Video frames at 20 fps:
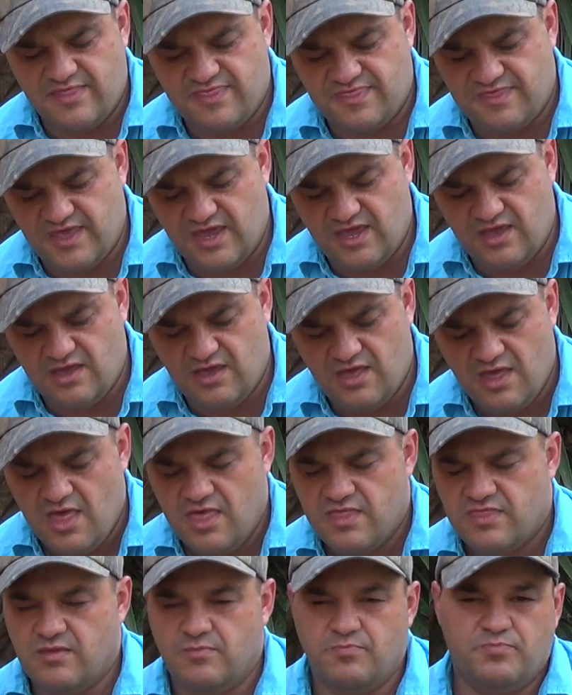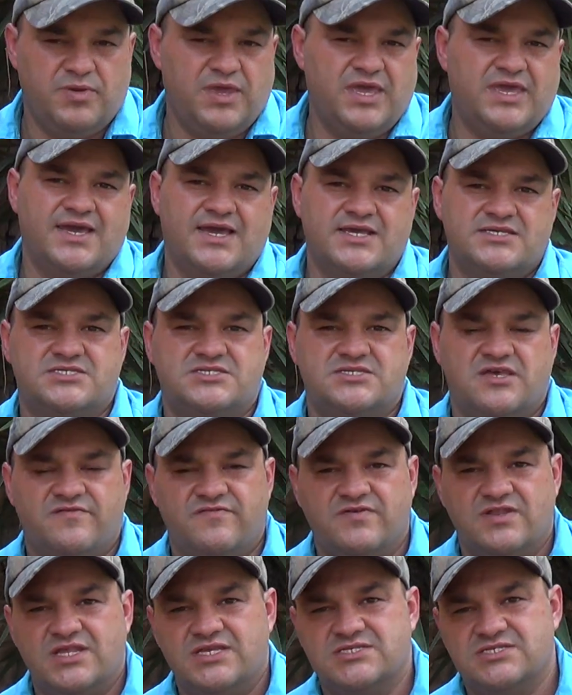think the
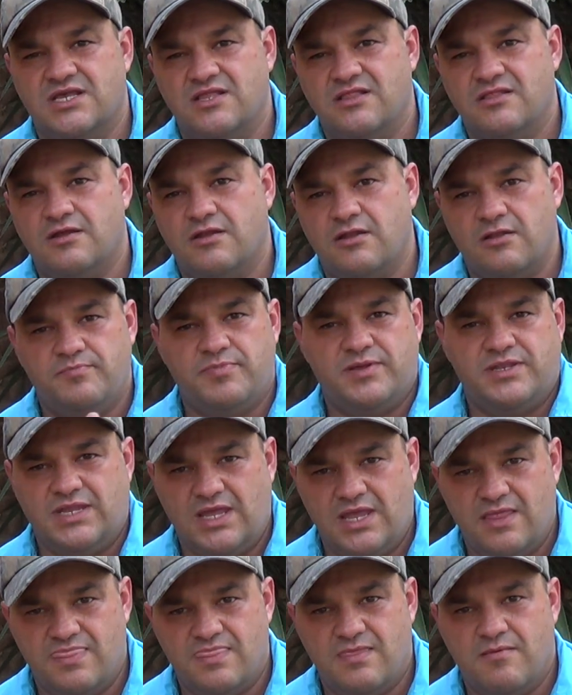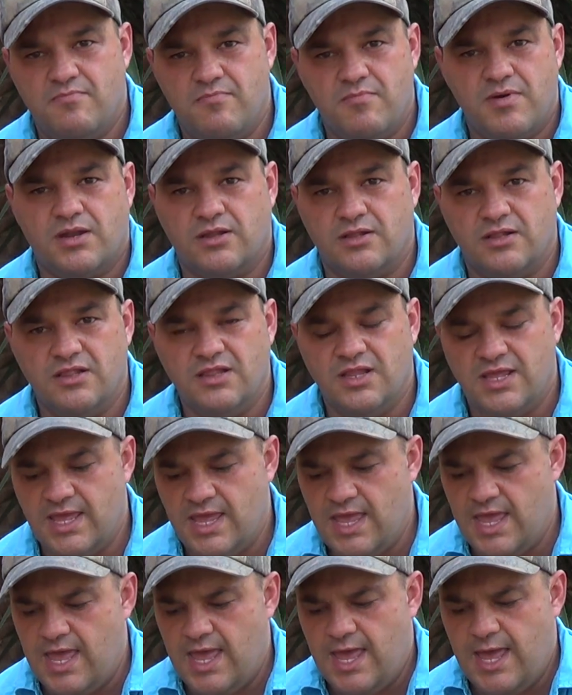BK7 is a little bit in the middle,
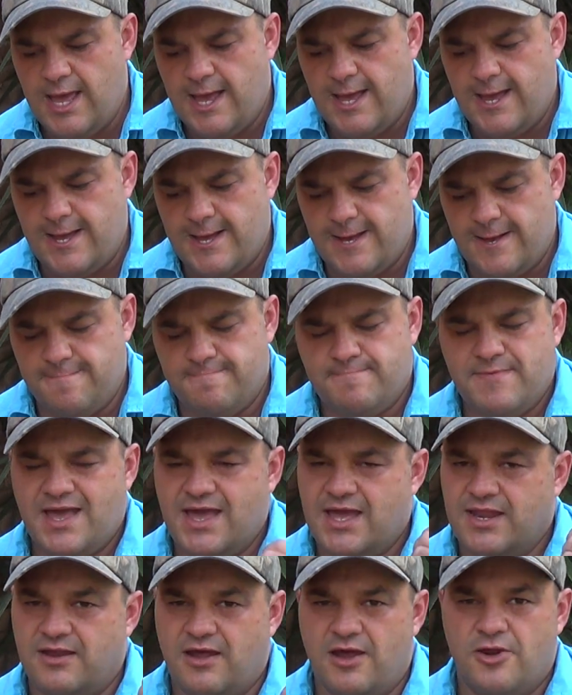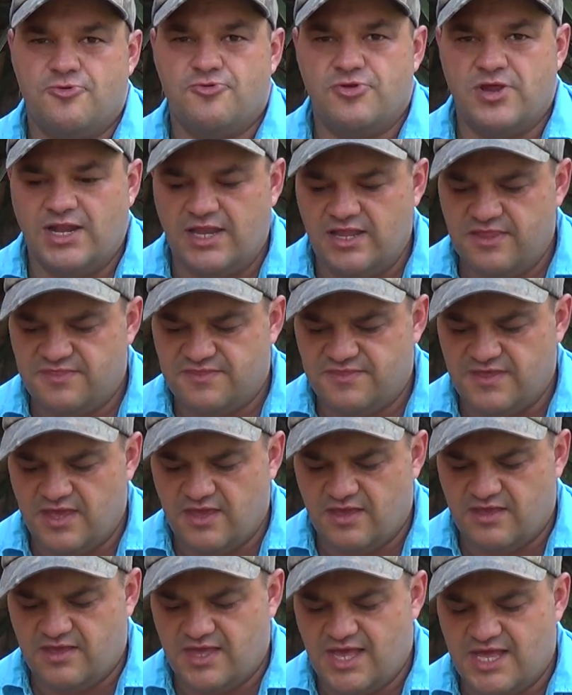and I really
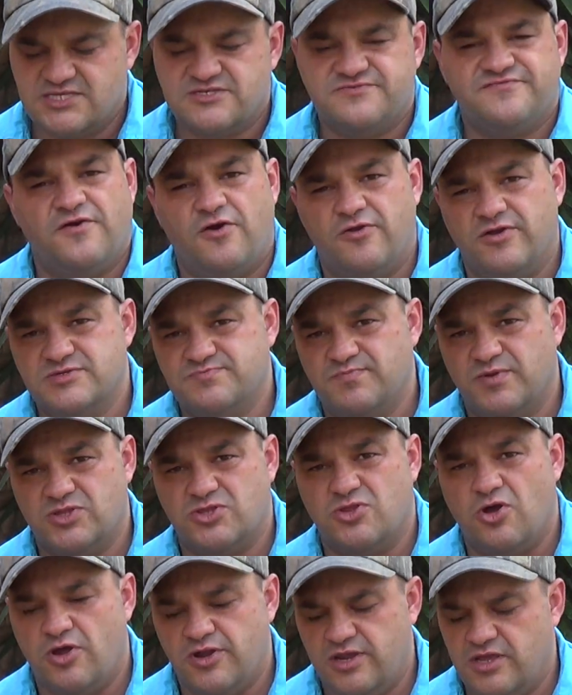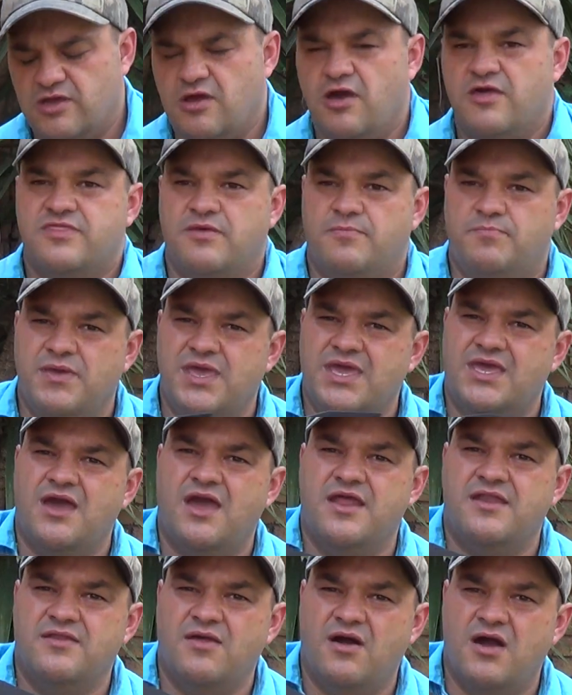think as far as batoning go, the
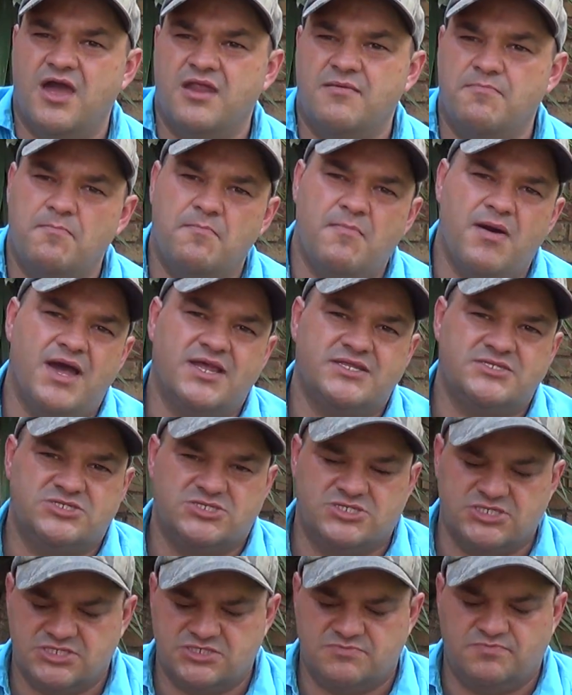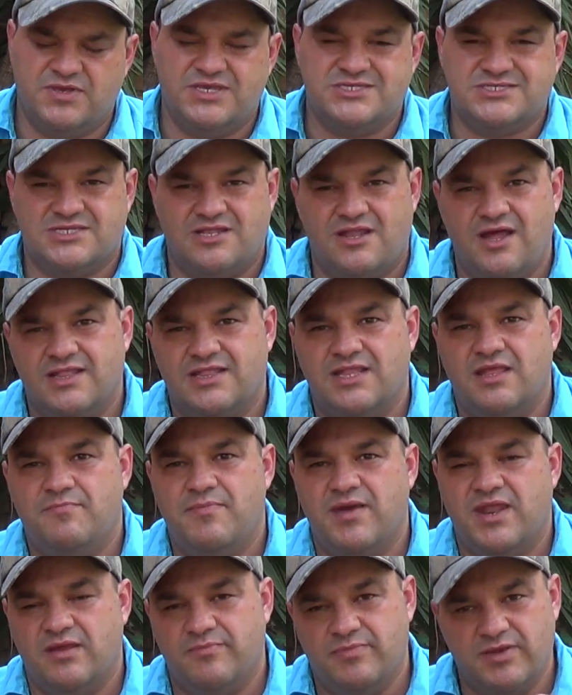BK9 might just be slightly
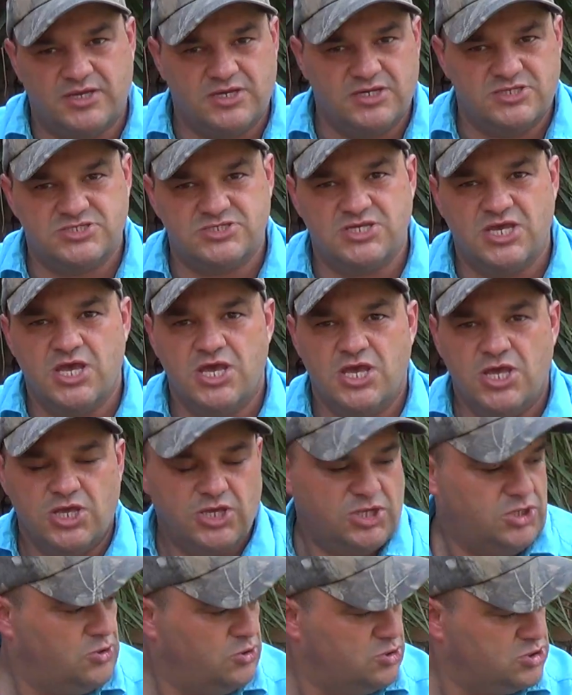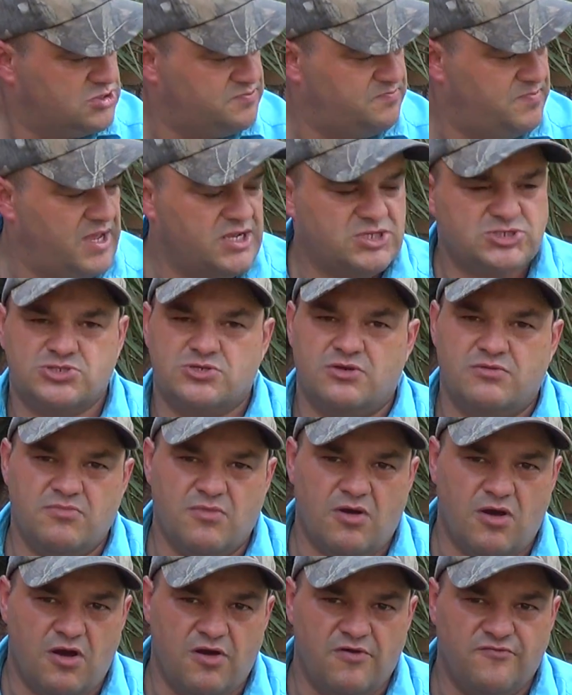better, because your
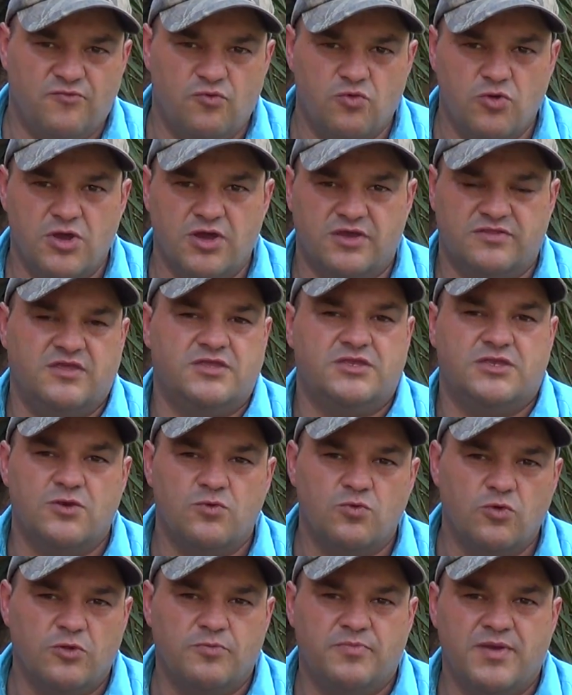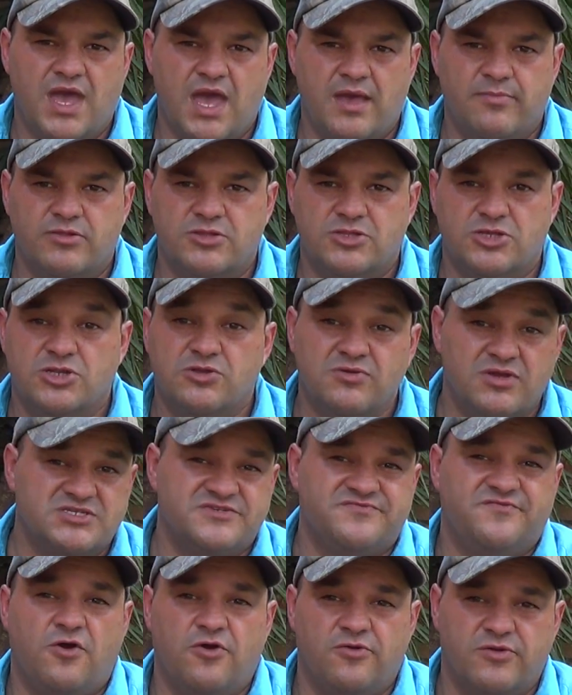spectrum of work that you will be able to do
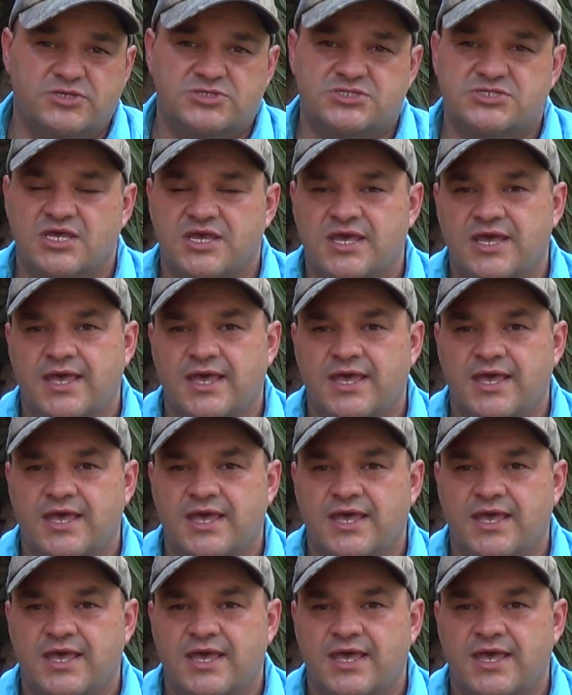as far as